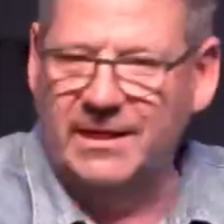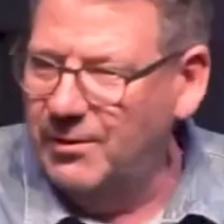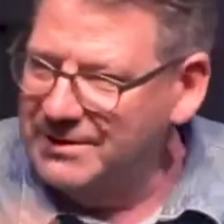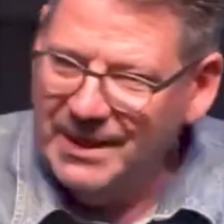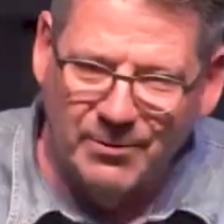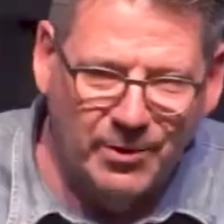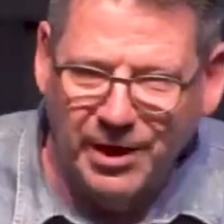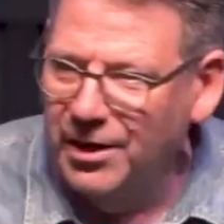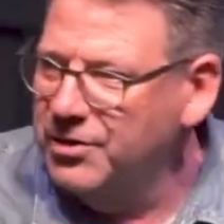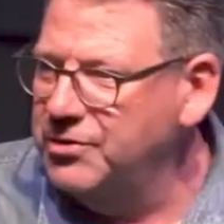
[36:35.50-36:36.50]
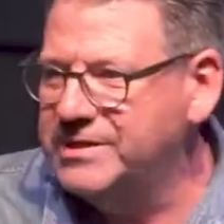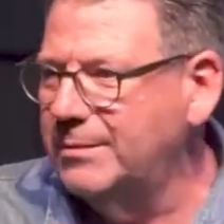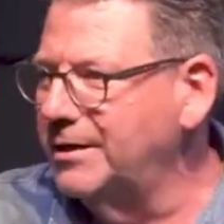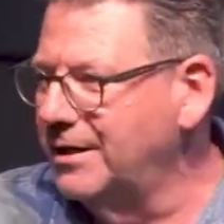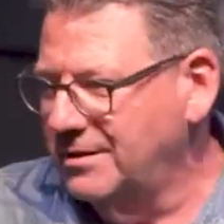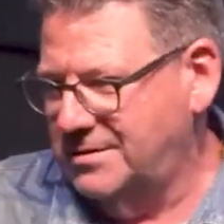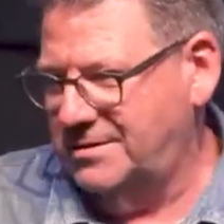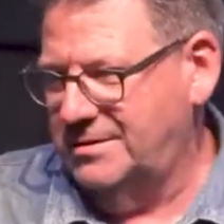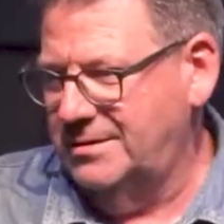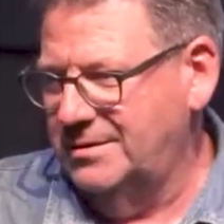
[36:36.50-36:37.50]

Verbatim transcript: Otherwise, I want to go and do something else.